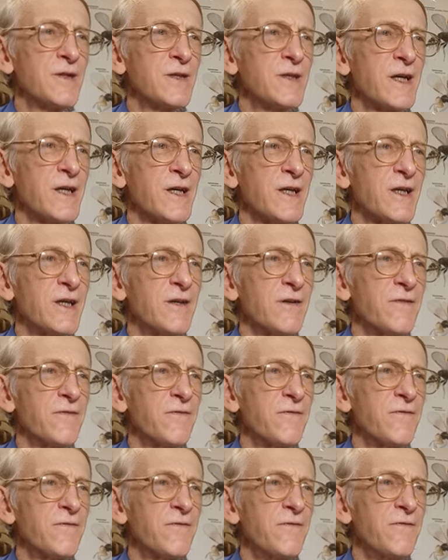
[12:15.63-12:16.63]
taking
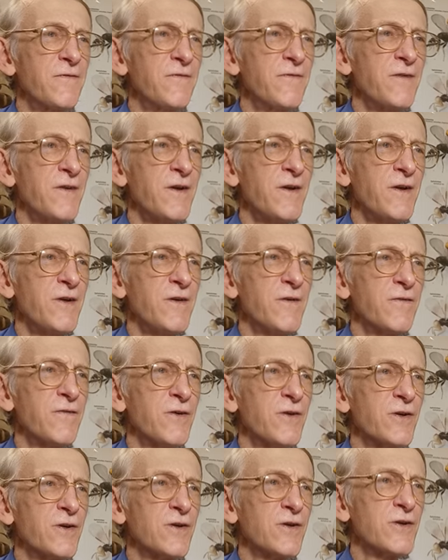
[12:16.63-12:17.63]

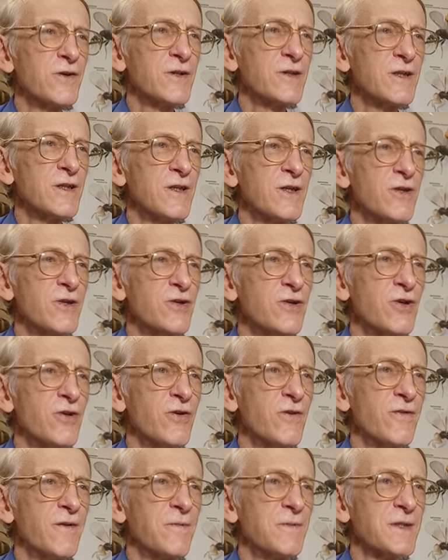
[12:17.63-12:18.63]
photos and
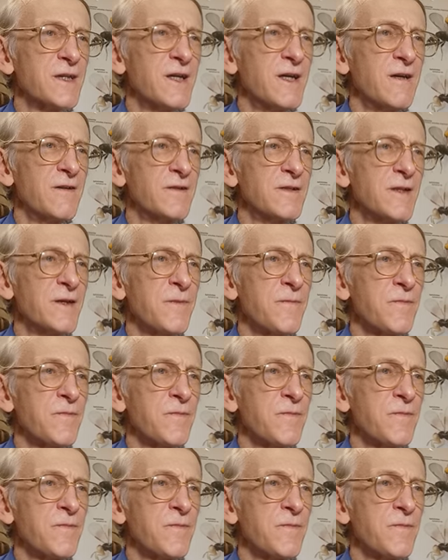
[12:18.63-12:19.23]
enjoying themselves.